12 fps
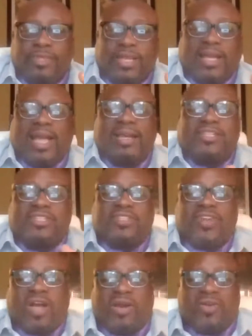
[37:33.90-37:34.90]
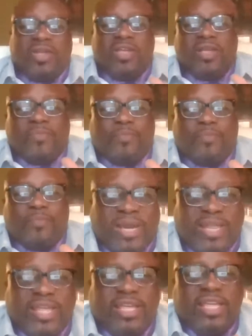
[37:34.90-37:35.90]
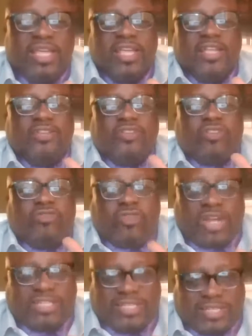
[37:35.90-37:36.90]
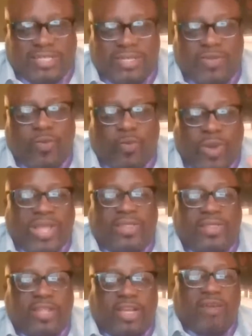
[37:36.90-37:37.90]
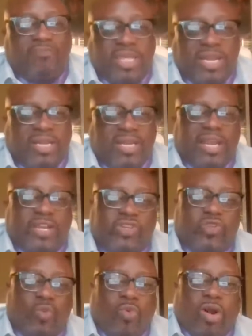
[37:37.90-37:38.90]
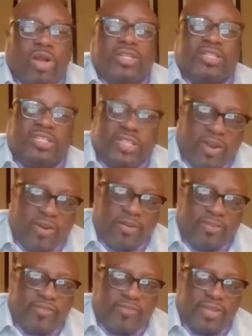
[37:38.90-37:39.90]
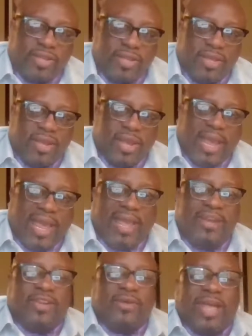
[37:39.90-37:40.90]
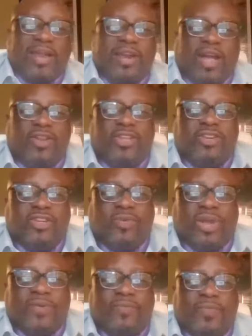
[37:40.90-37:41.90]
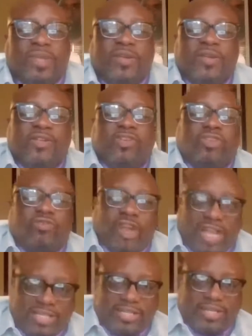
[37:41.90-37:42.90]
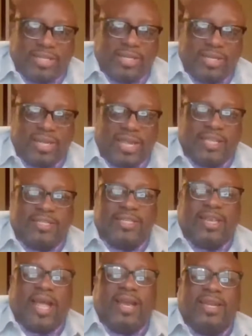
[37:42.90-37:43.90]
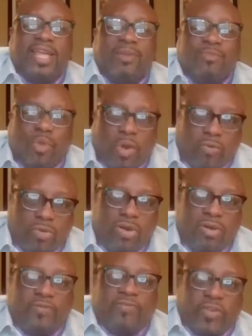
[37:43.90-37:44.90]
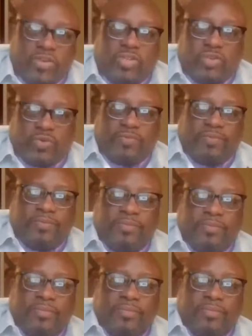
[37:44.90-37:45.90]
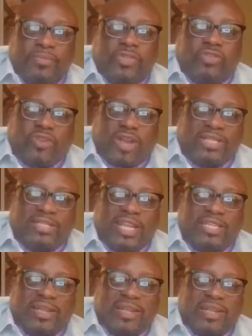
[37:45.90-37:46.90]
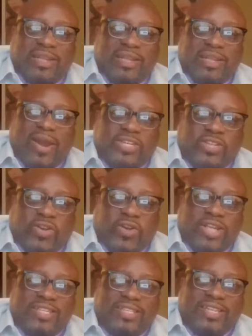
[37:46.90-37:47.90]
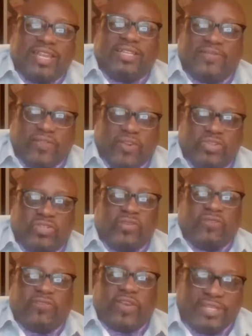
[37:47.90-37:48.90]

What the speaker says: You got to start building trust with the community that you want to serve. And how do you do it? Trust is not a moral virtue. Trust is a biological or instinctive virtue.